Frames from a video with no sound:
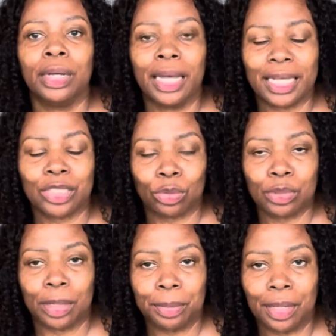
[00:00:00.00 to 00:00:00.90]

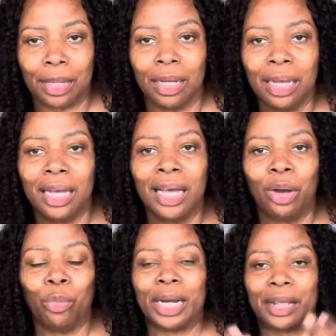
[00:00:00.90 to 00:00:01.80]
S-O-W.
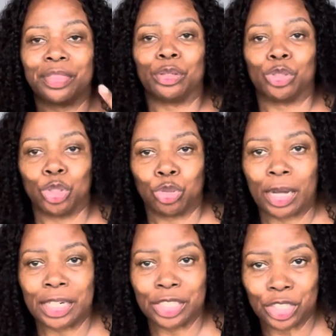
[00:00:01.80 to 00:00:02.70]
Went out there to
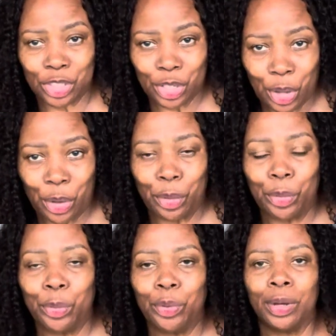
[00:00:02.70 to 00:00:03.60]
try to sow
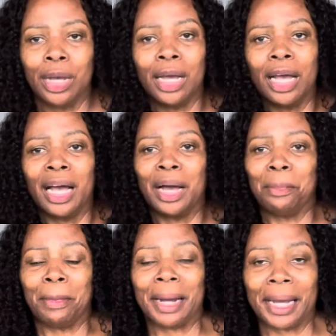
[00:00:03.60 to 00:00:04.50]

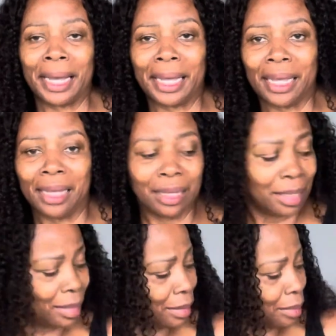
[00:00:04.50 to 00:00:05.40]
my
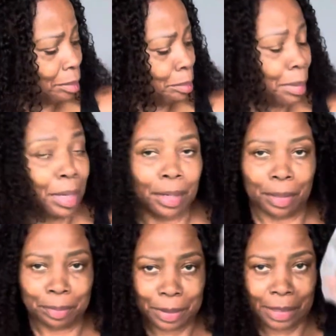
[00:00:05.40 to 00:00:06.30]

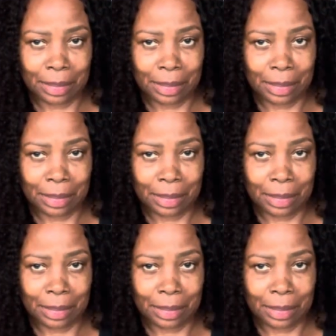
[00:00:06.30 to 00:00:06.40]
bulbs